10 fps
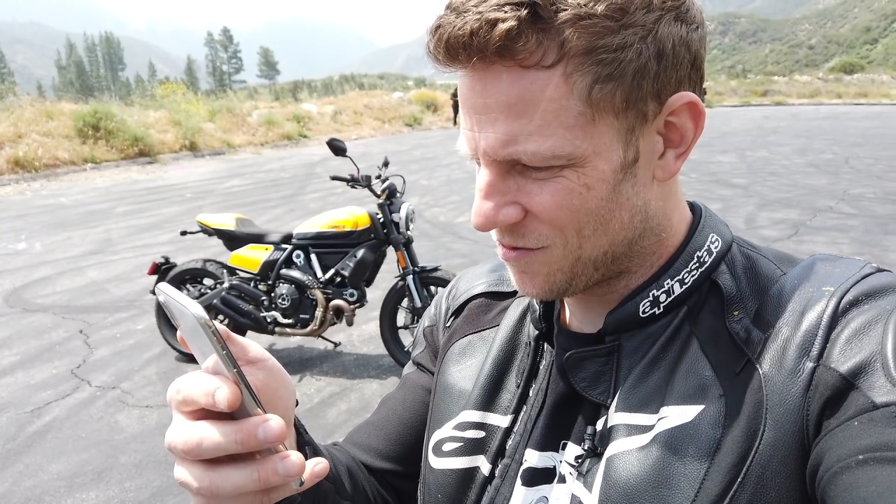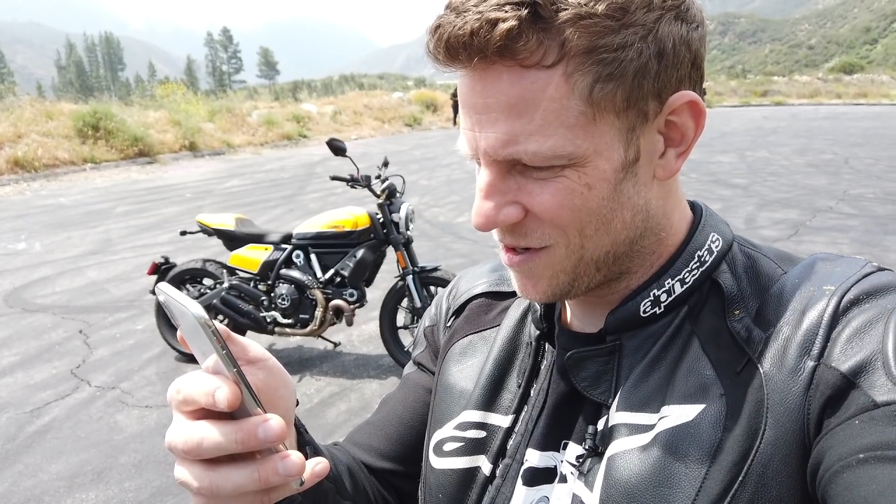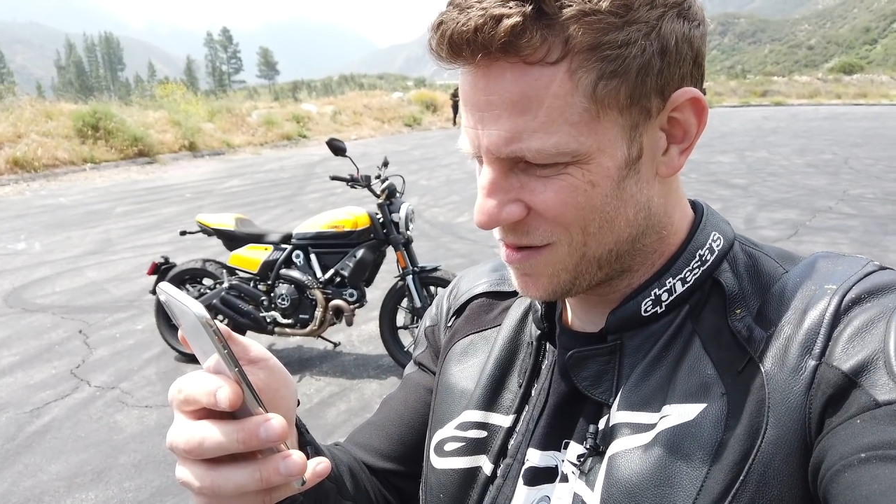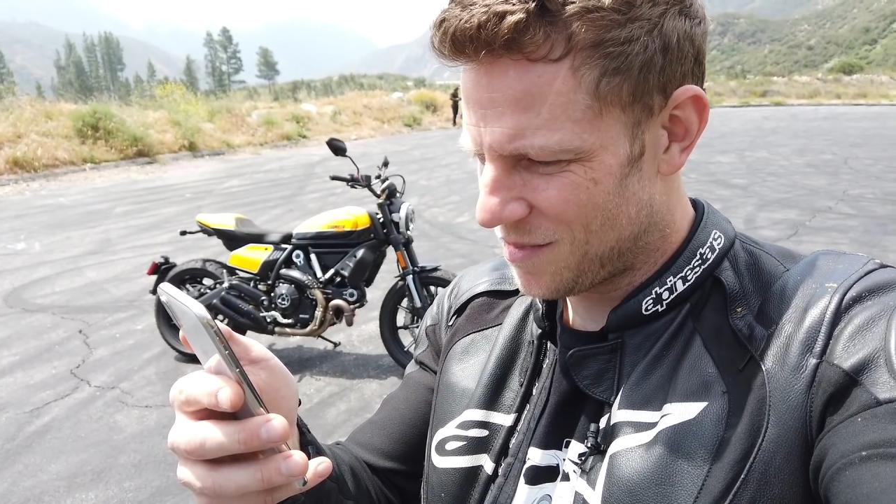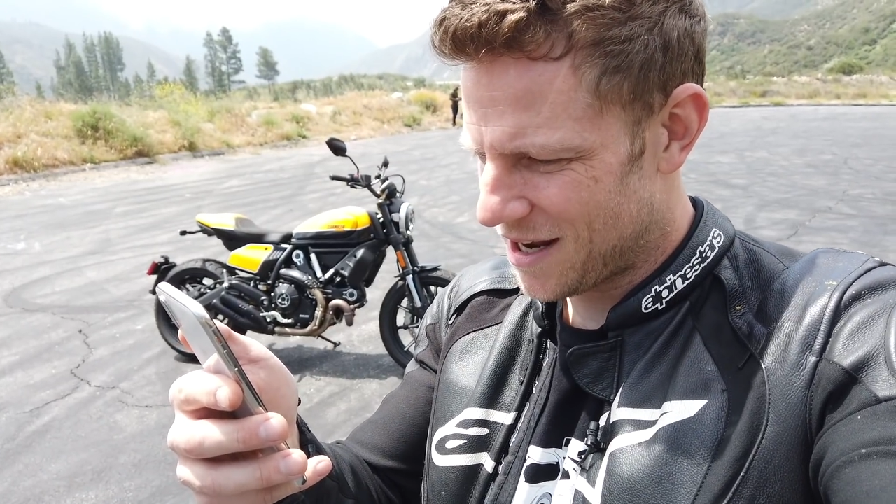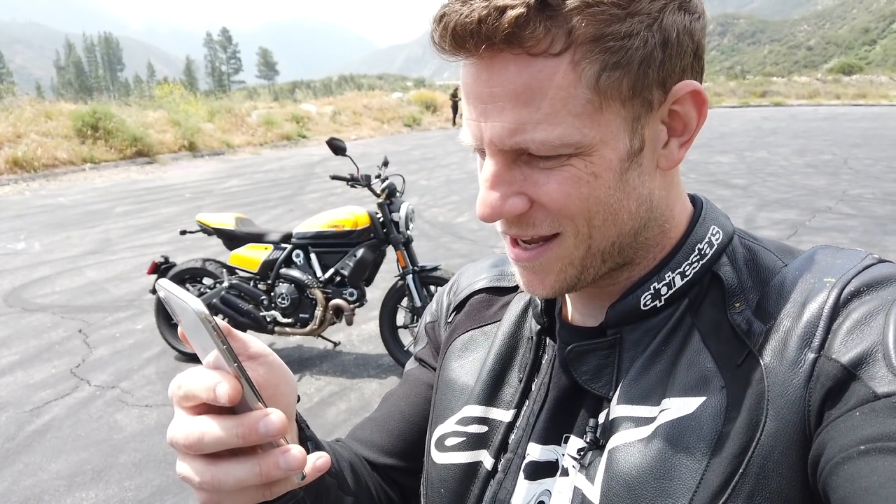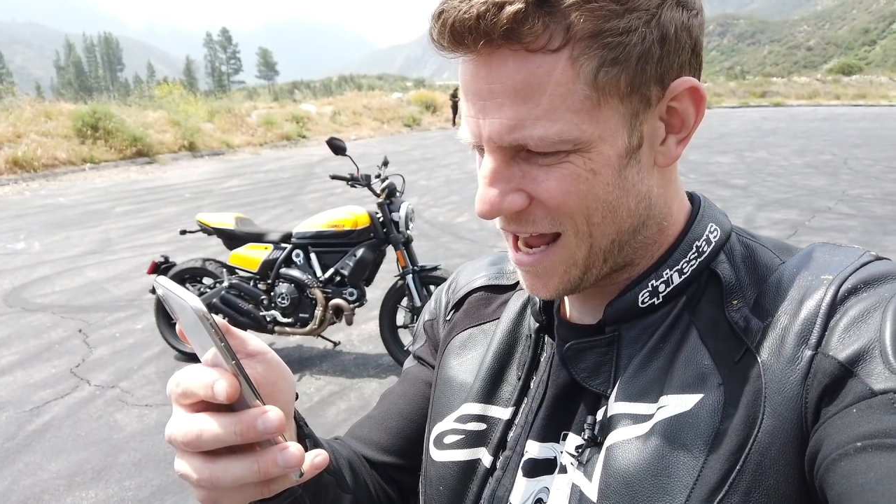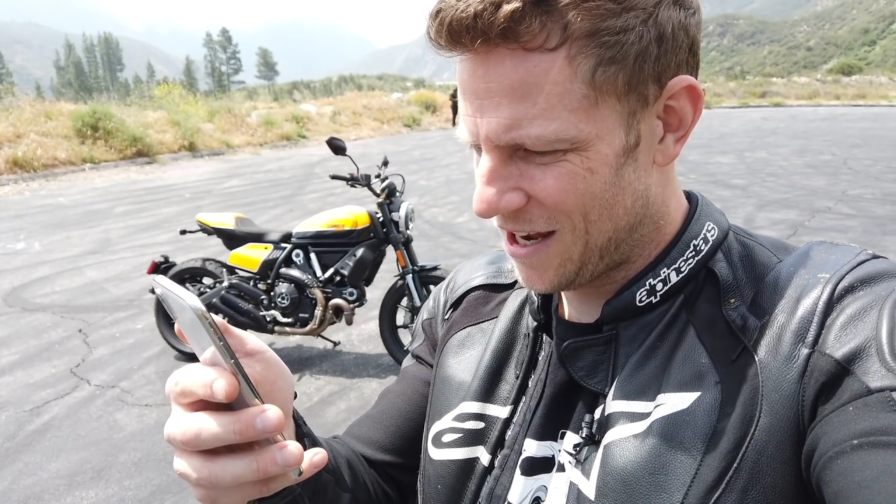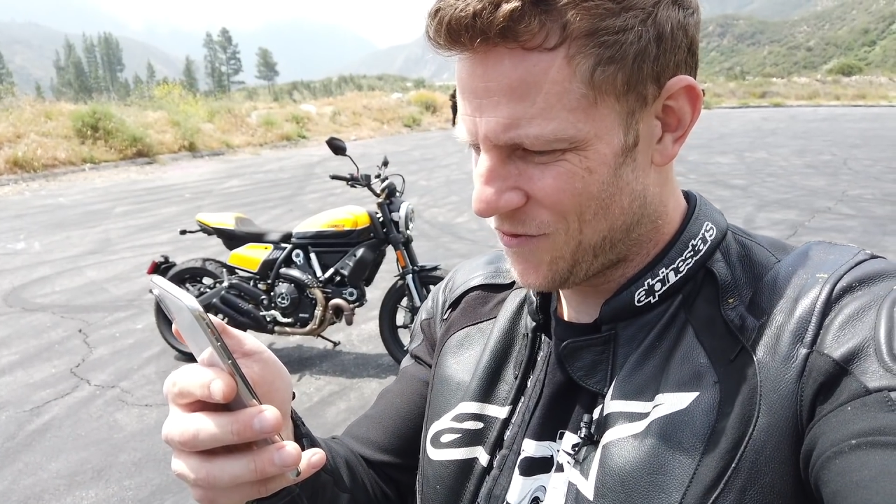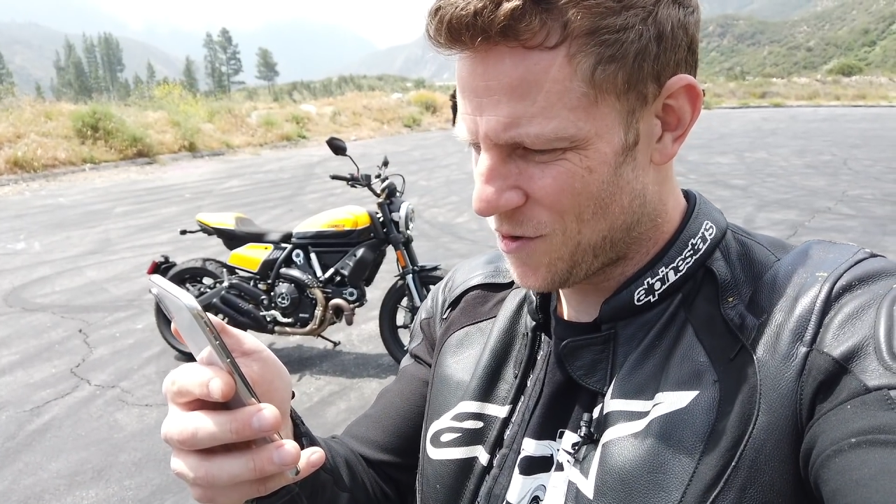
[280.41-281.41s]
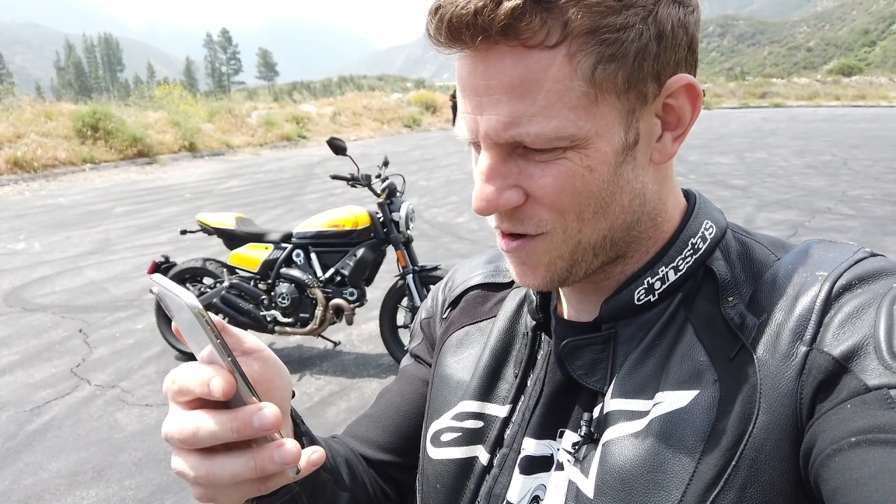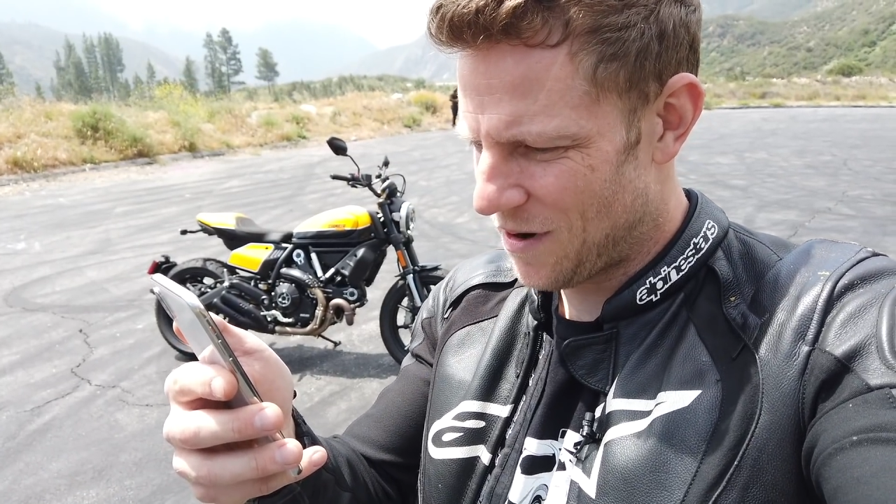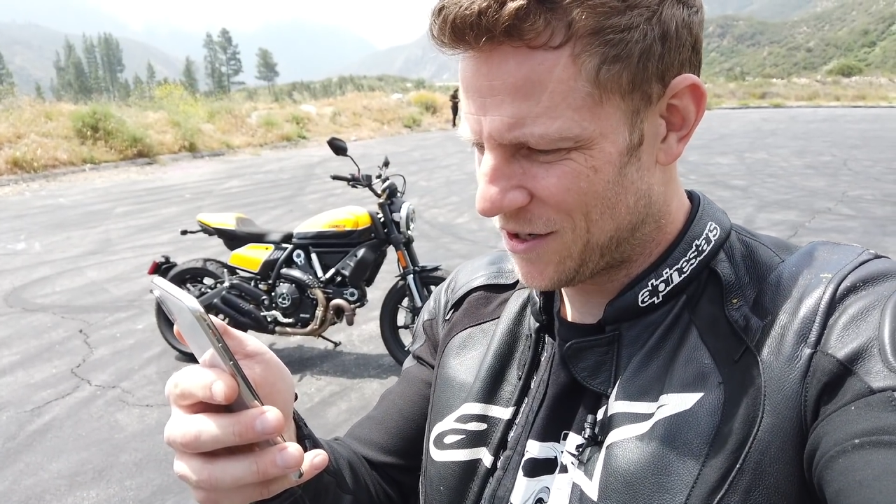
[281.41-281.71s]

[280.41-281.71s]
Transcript: ridden by California